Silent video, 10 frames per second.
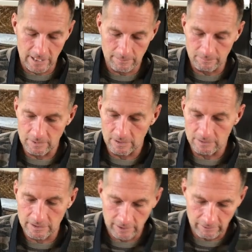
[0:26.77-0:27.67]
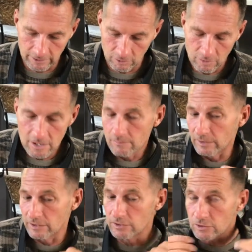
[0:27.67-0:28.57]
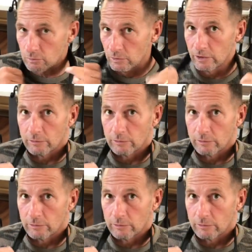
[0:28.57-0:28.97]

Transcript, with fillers: type uh, scenario, but this is really